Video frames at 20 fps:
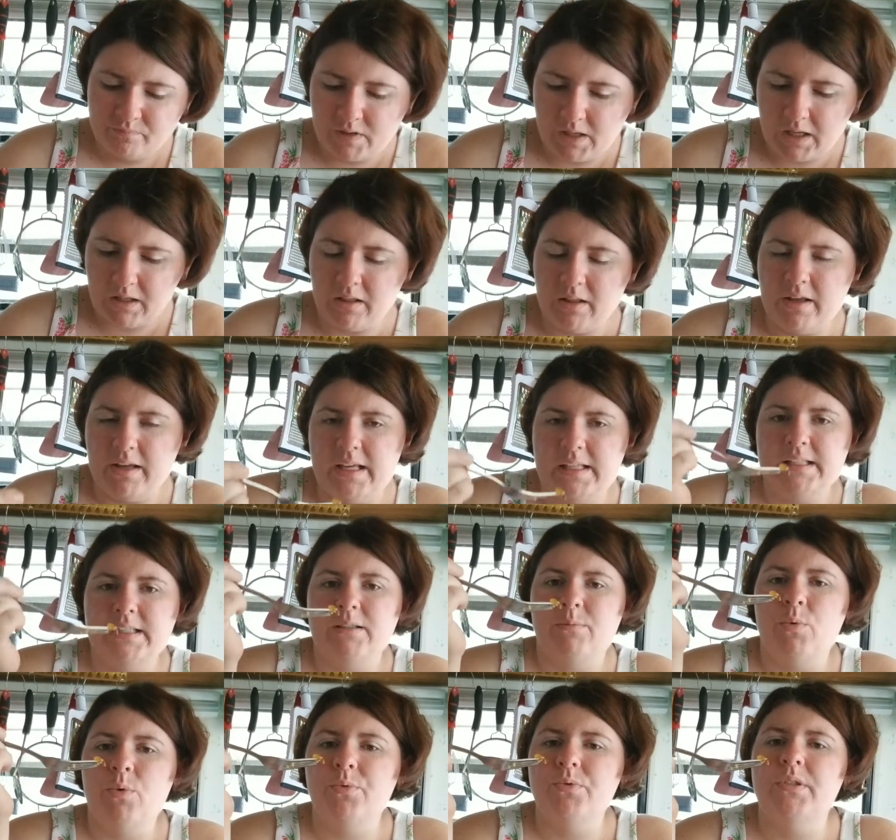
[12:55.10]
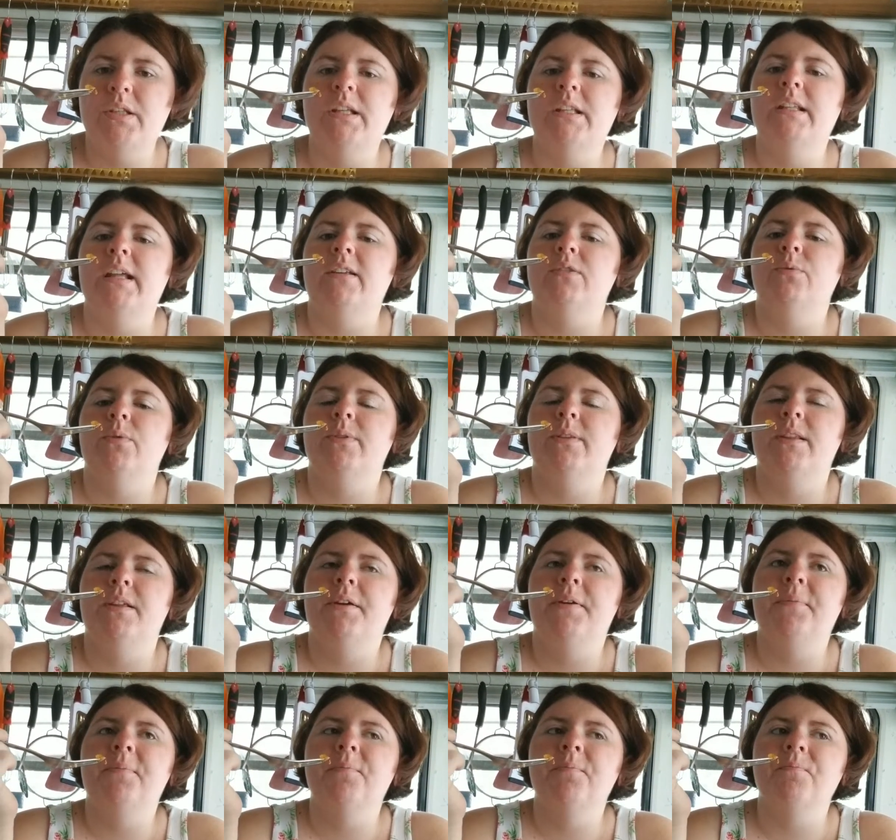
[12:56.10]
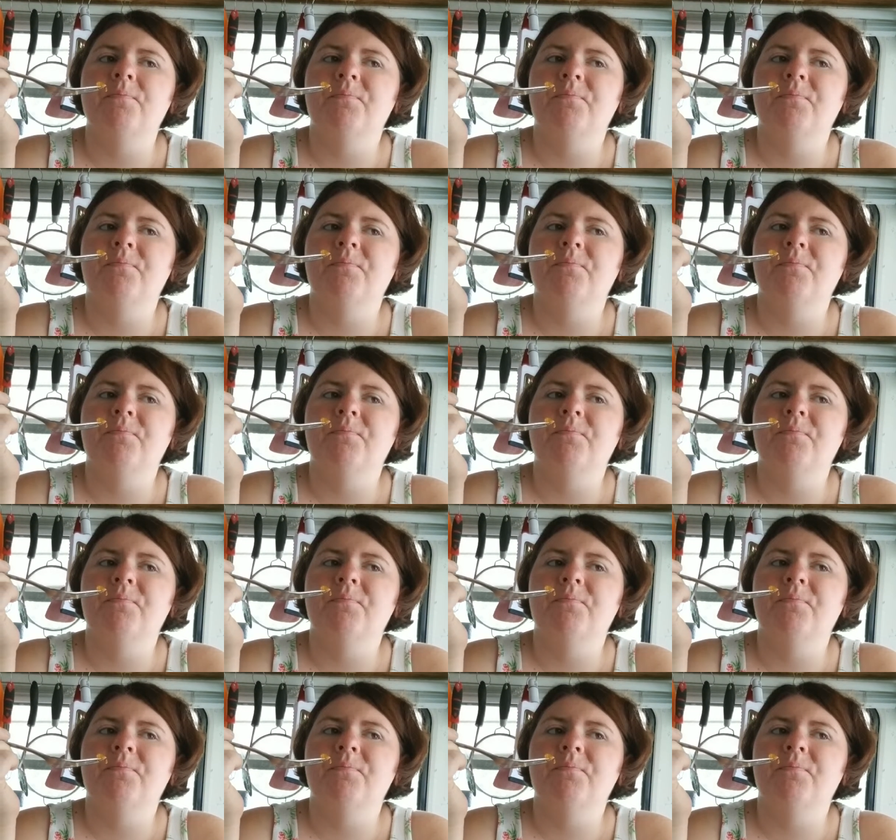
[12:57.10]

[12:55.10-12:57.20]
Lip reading: the glaze. I'm hoping that's what the